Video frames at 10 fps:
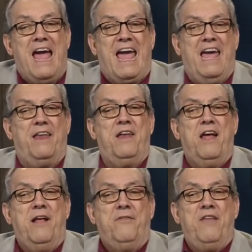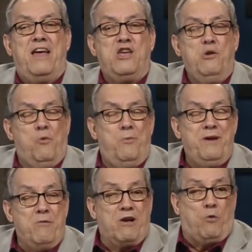and that you will
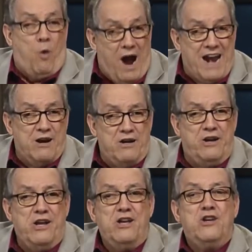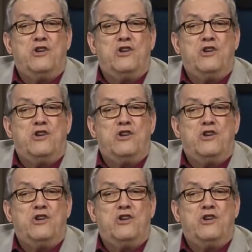be required